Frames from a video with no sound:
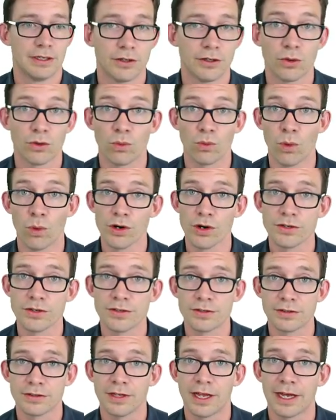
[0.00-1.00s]

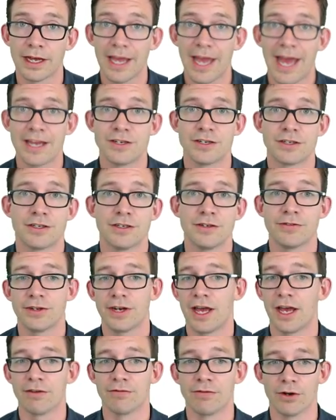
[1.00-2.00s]
Words like adjectives and
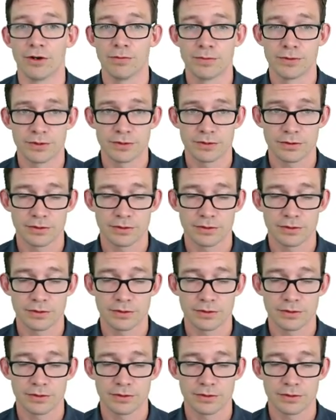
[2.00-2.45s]
adverbs,